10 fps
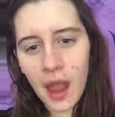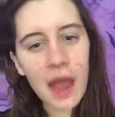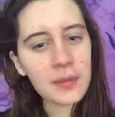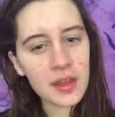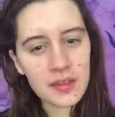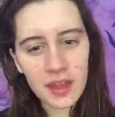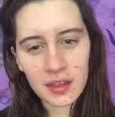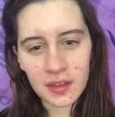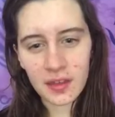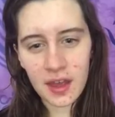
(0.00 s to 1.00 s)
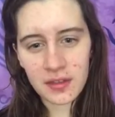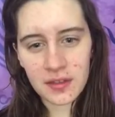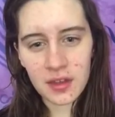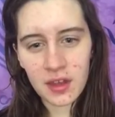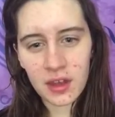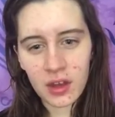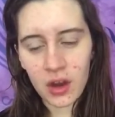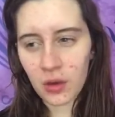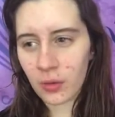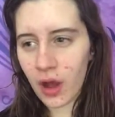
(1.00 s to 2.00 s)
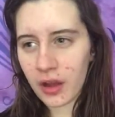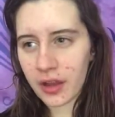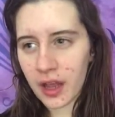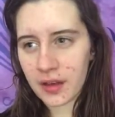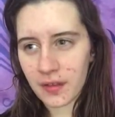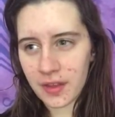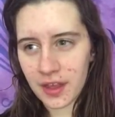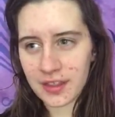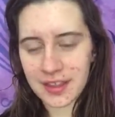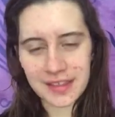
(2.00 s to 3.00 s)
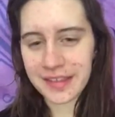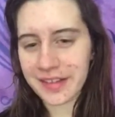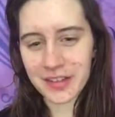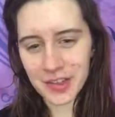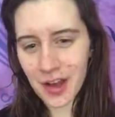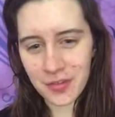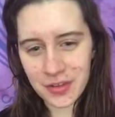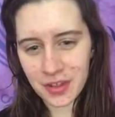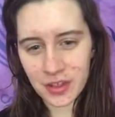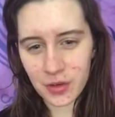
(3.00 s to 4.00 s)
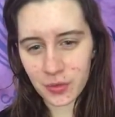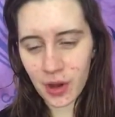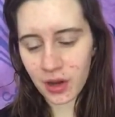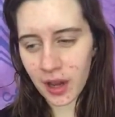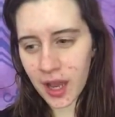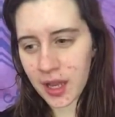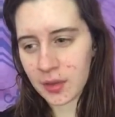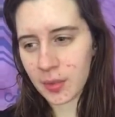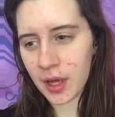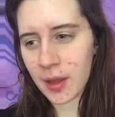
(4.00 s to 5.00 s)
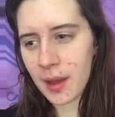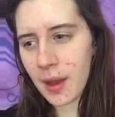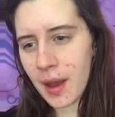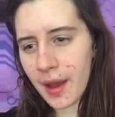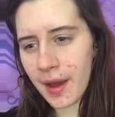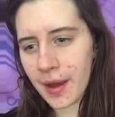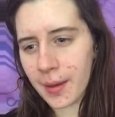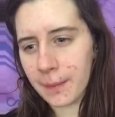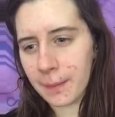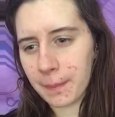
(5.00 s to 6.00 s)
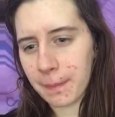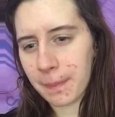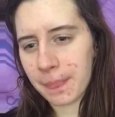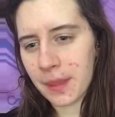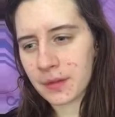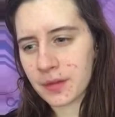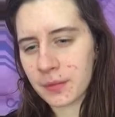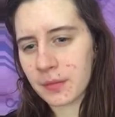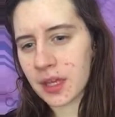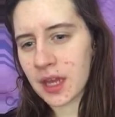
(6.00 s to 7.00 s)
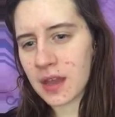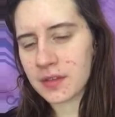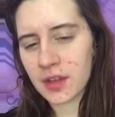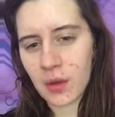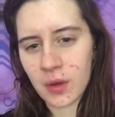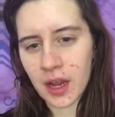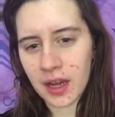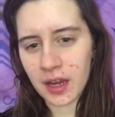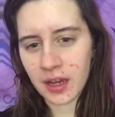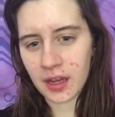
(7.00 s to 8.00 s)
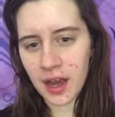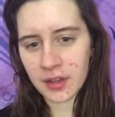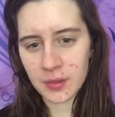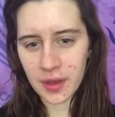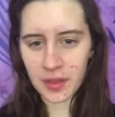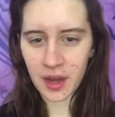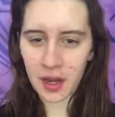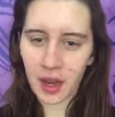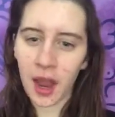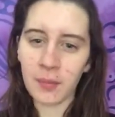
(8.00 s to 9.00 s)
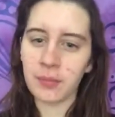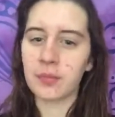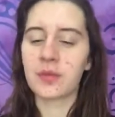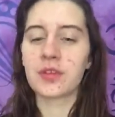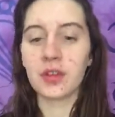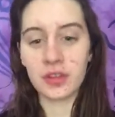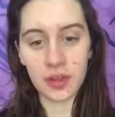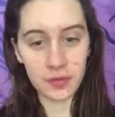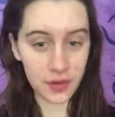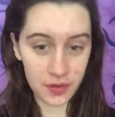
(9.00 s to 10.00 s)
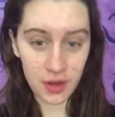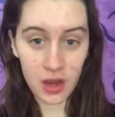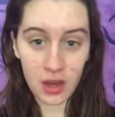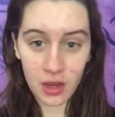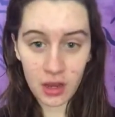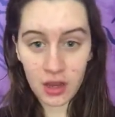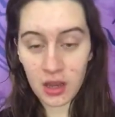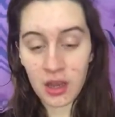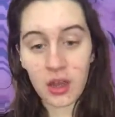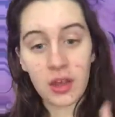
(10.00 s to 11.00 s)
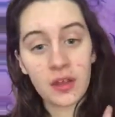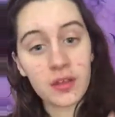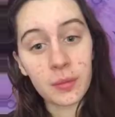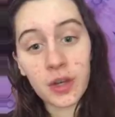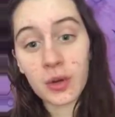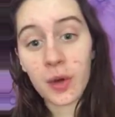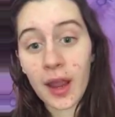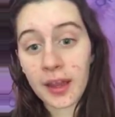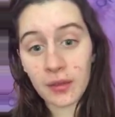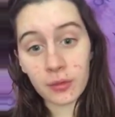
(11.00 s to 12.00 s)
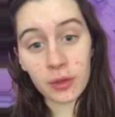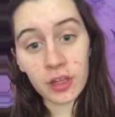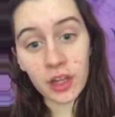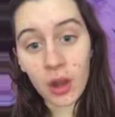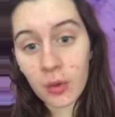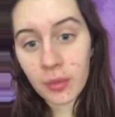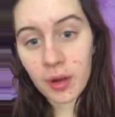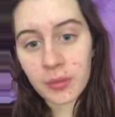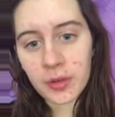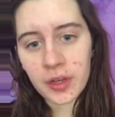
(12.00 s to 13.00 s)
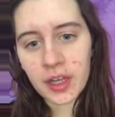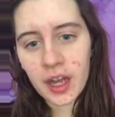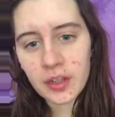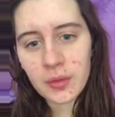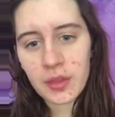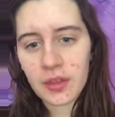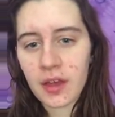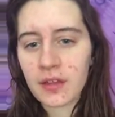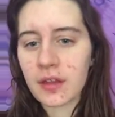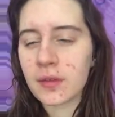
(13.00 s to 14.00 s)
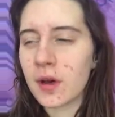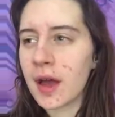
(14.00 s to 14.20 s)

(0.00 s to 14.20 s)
I'm not saying that that's a wrong kind of authenticity. There's obviously no wrong kind, but um, to me, it's not one I can connect with, and I'm searching for somebody who I can really open up to and connect with on that level.